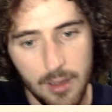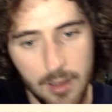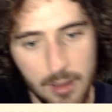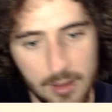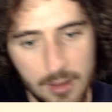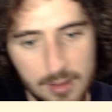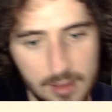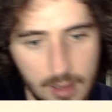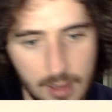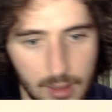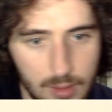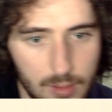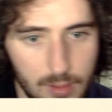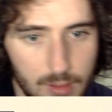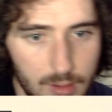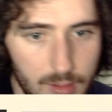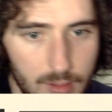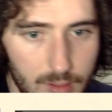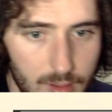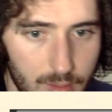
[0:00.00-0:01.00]
Let's see, I
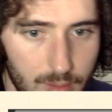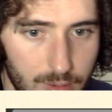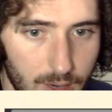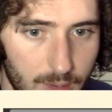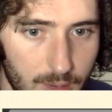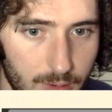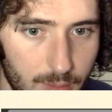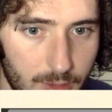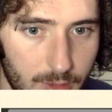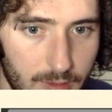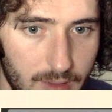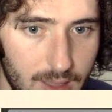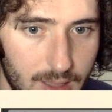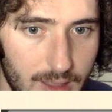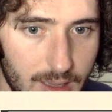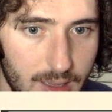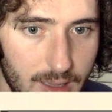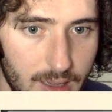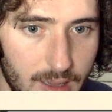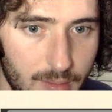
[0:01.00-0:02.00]
don't know the proper move. I
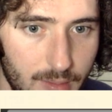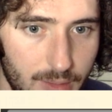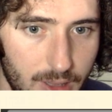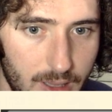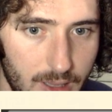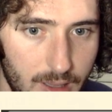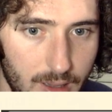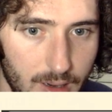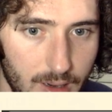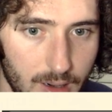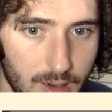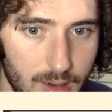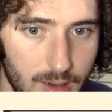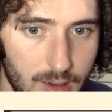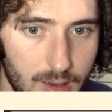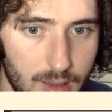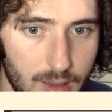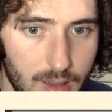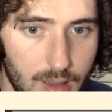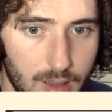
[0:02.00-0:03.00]
think I can play here.
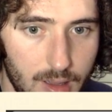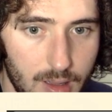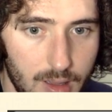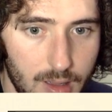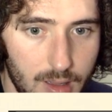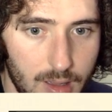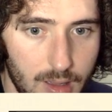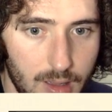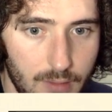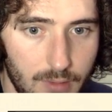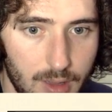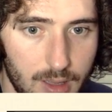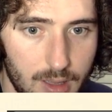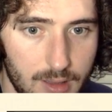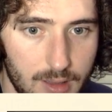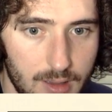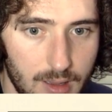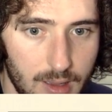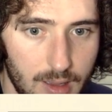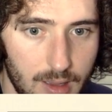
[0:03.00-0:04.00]
We can
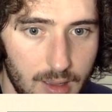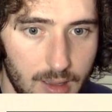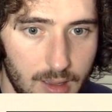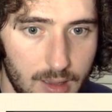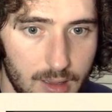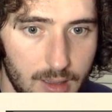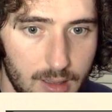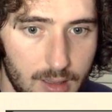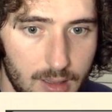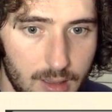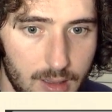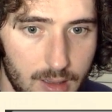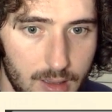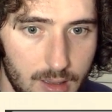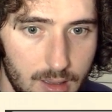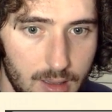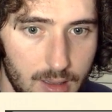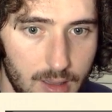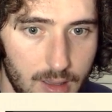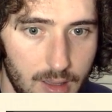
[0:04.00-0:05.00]
take.
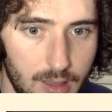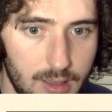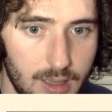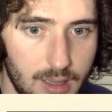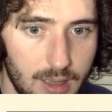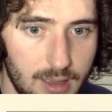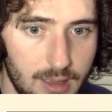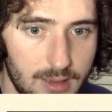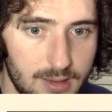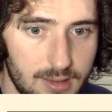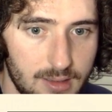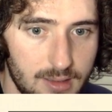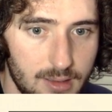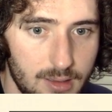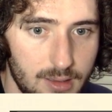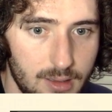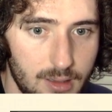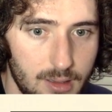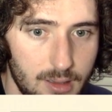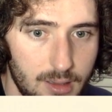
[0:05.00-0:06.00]
He takes.
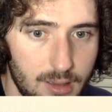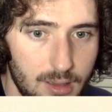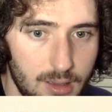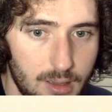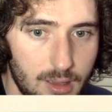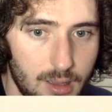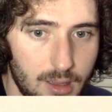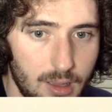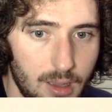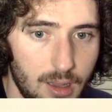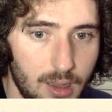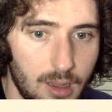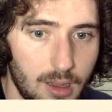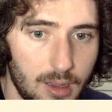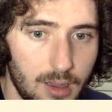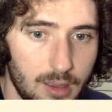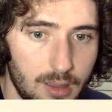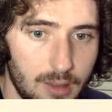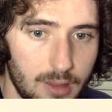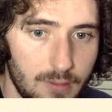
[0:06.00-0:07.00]

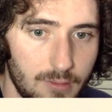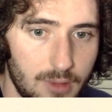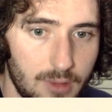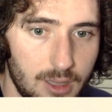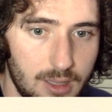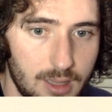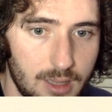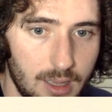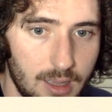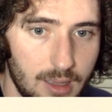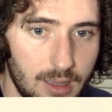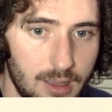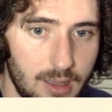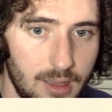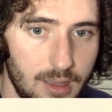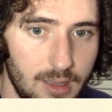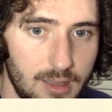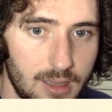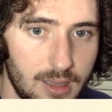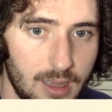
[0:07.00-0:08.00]
And then we take.
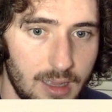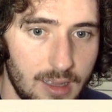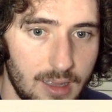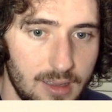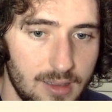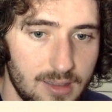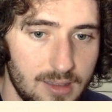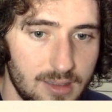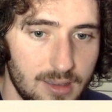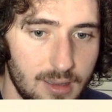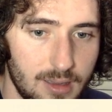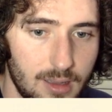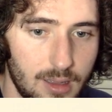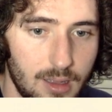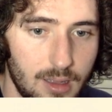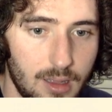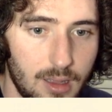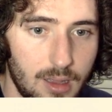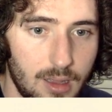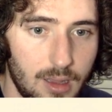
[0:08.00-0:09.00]
He takes.
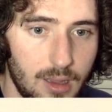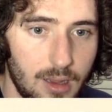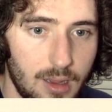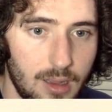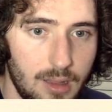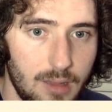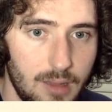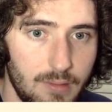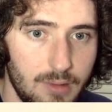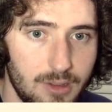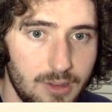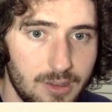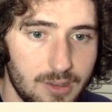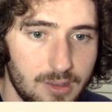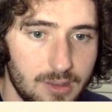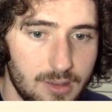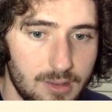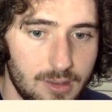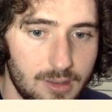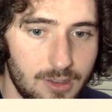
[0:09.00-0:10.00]
And then we
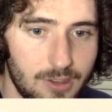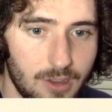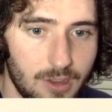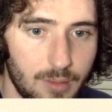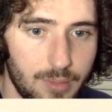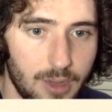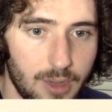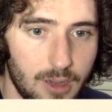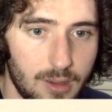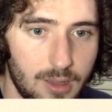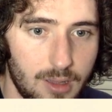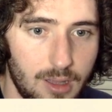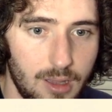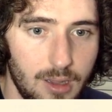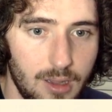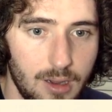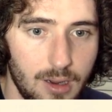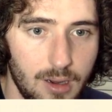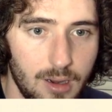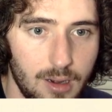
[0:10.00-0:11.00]
just jump out
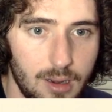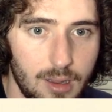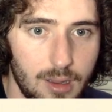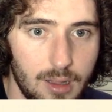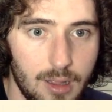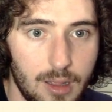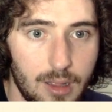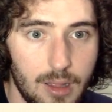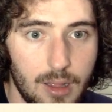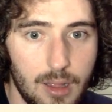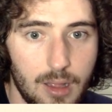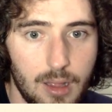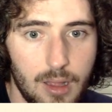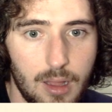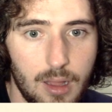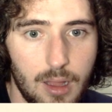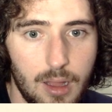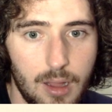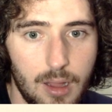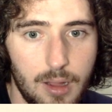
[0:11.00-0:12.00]
here.
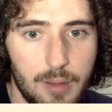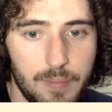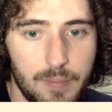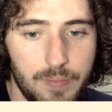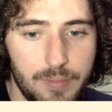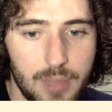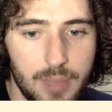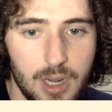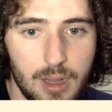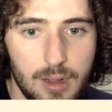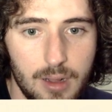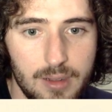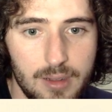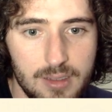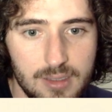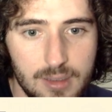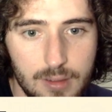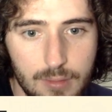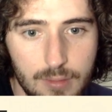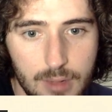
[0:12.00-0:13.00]
But
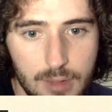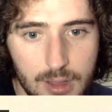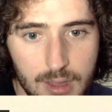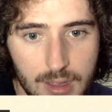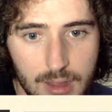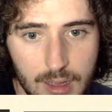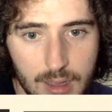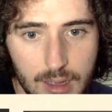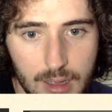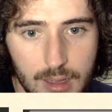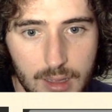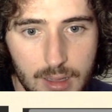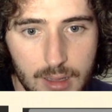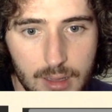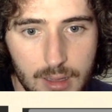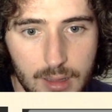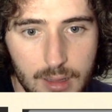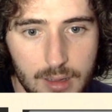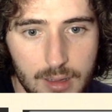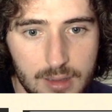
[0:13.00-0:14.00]
also one thing that
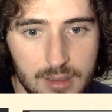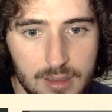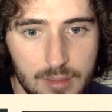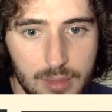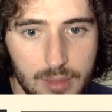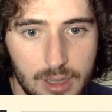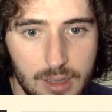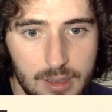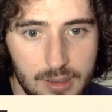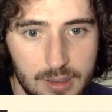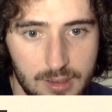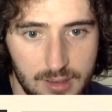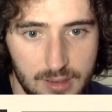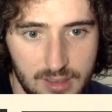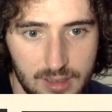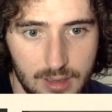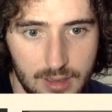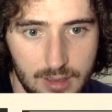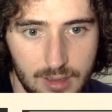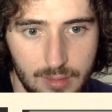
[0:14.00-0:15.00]
looks a bit
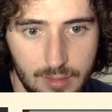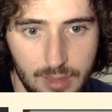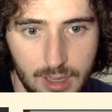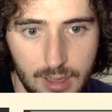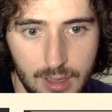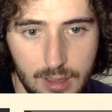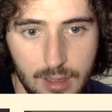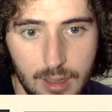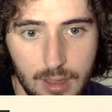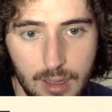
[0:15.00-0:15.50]
interesting to me